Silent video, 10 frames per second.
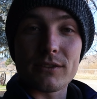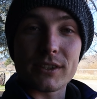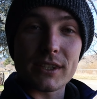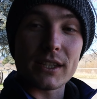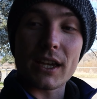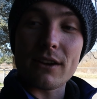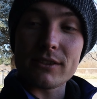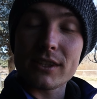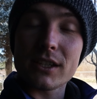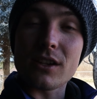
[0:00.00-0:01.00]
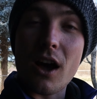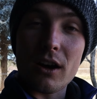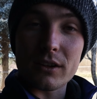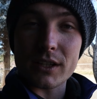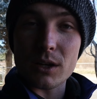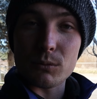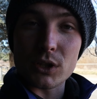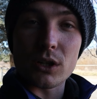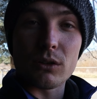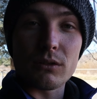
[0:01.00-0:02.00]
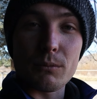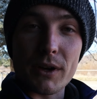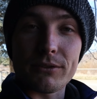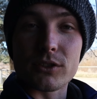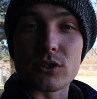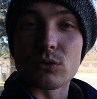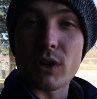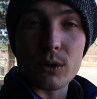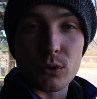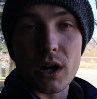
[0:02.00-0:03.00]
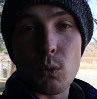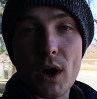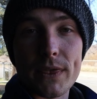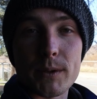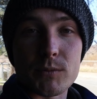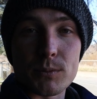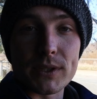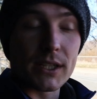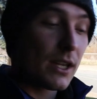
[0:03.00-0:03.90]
everything. Everything is hung down below. Mufflers are right where I want them to be.